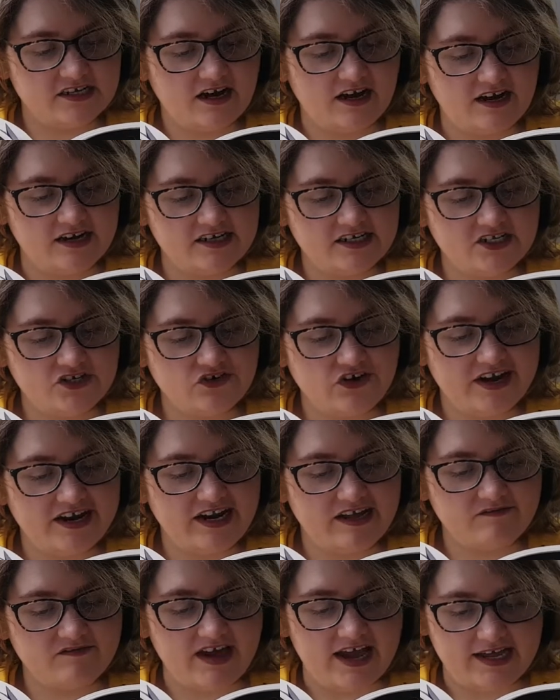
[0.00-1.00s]
eyes
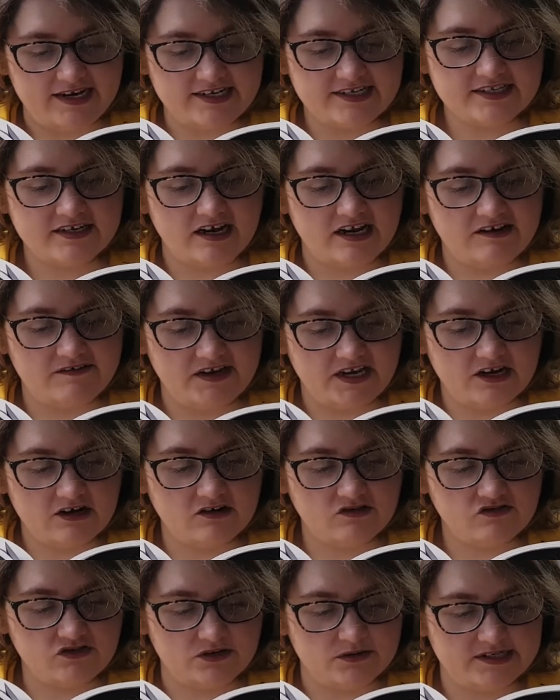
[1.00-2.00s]
straining for any sign of
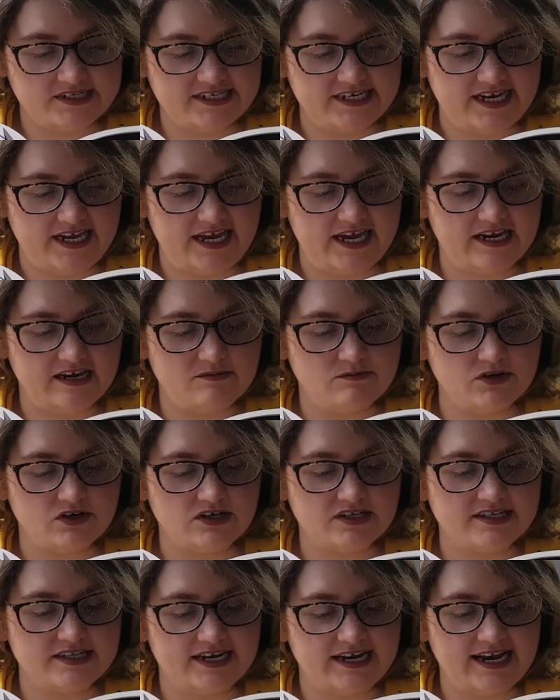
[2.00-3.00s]
incongruity in
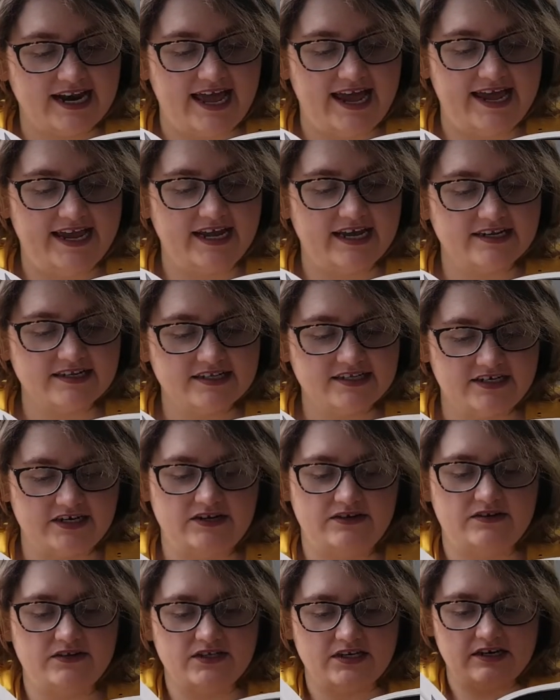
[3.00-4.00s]
amongst the clay and
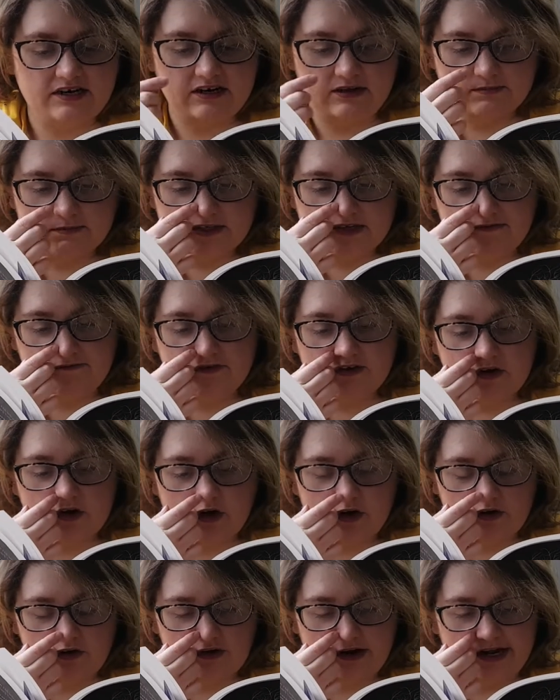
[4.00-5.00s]
stones and lumps of
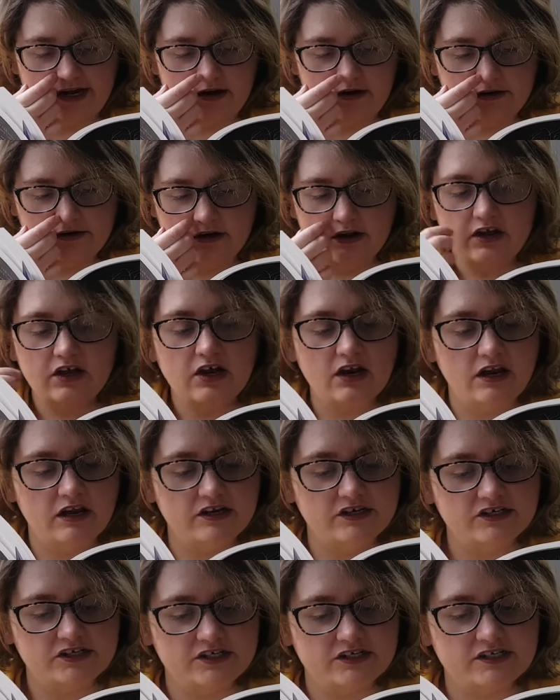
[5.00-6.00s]
concrete on
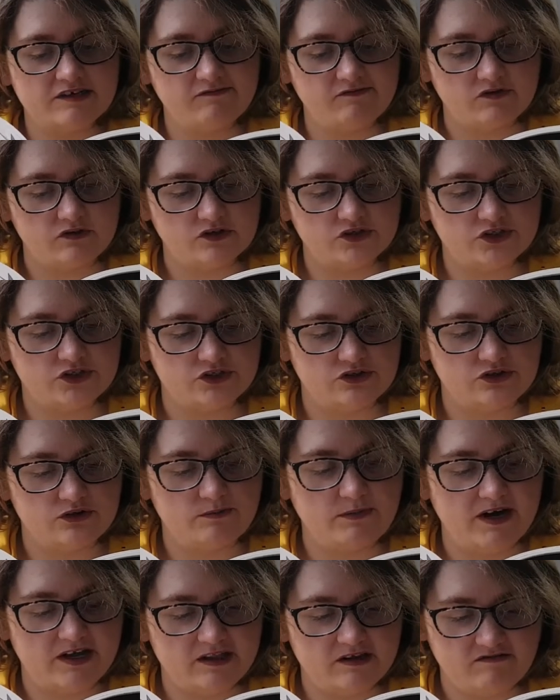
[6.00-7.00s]
London's foreshore
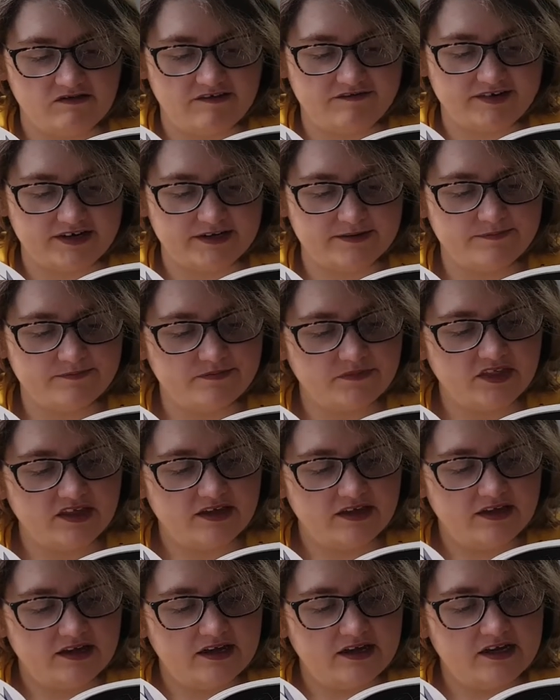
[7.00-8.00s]
by the river.
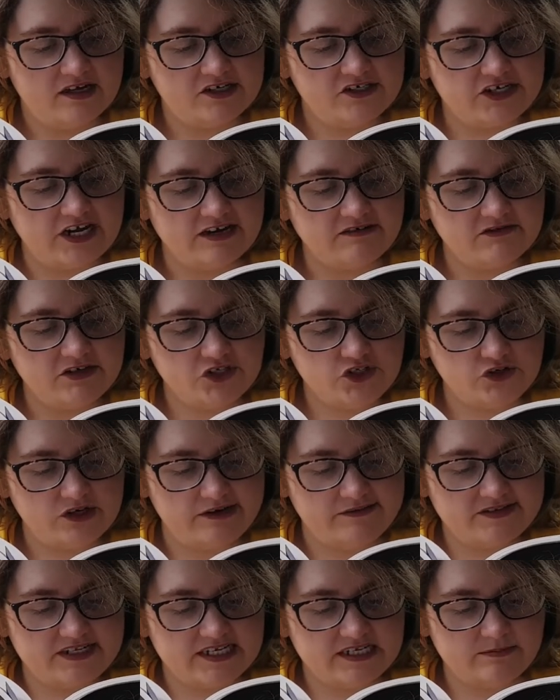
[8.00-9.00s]
Shen
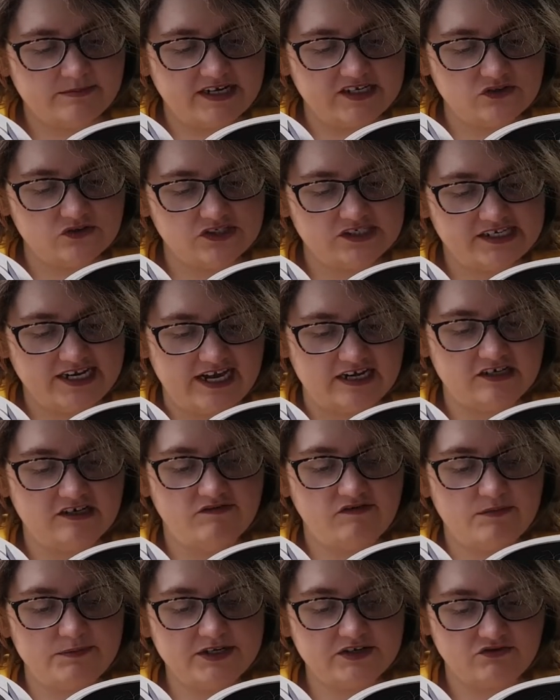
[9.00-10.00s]
retrieves his metal detector
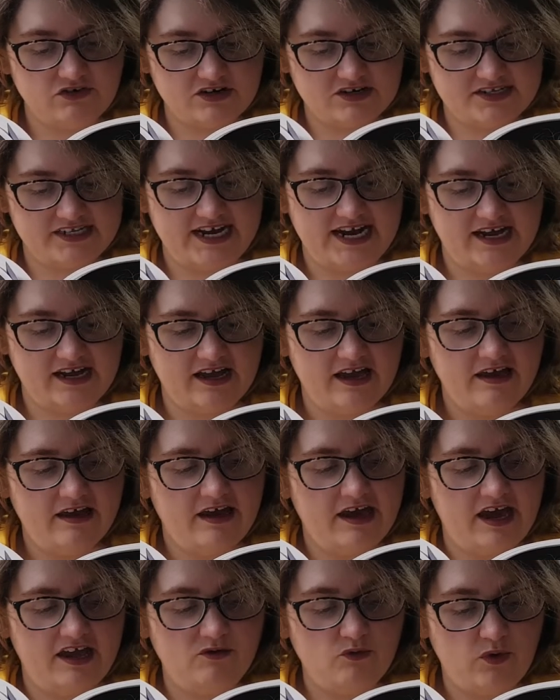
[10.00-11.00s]
from his rucksack
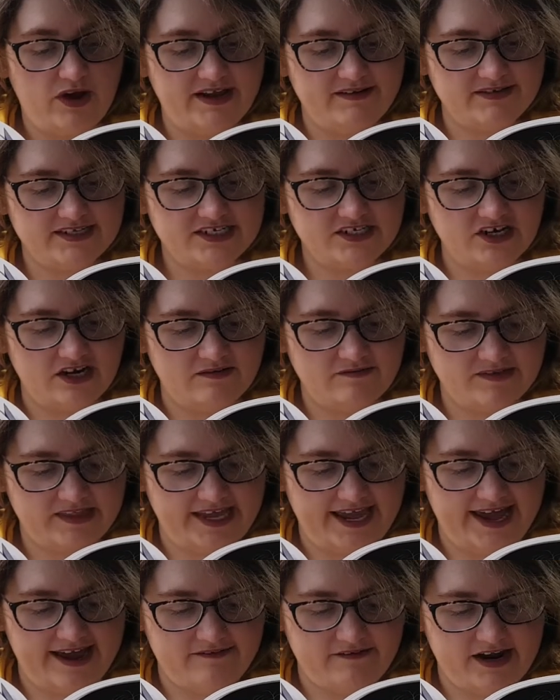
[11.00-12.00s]
and waves it over the
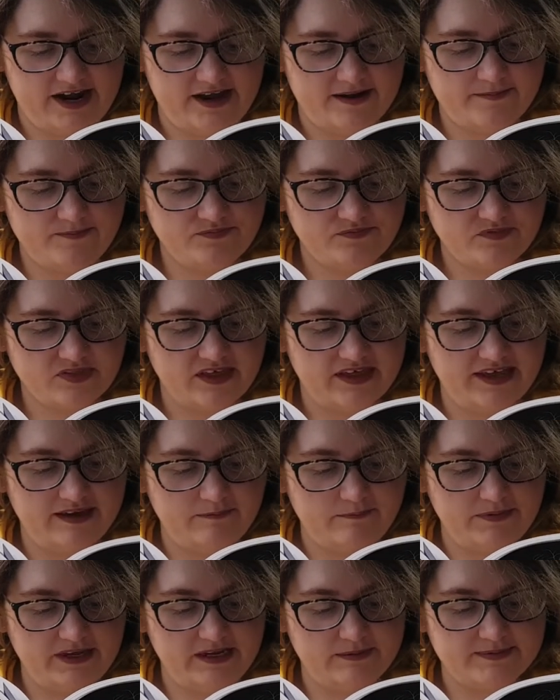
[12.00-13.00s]
area. It
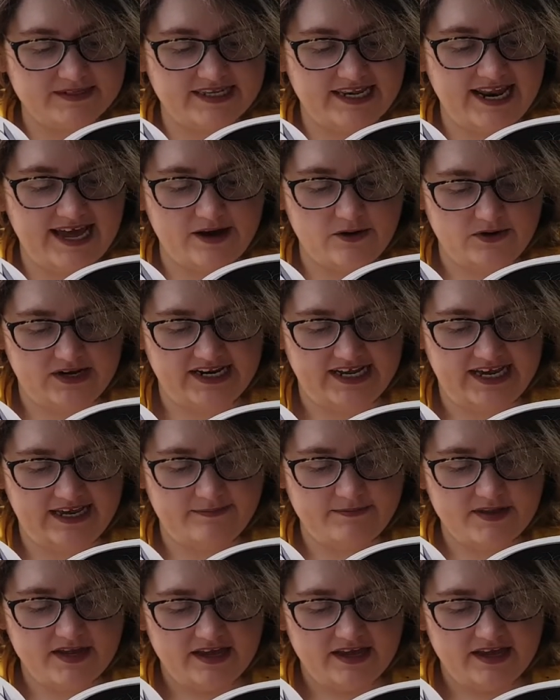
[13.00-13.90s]
beeps loudly.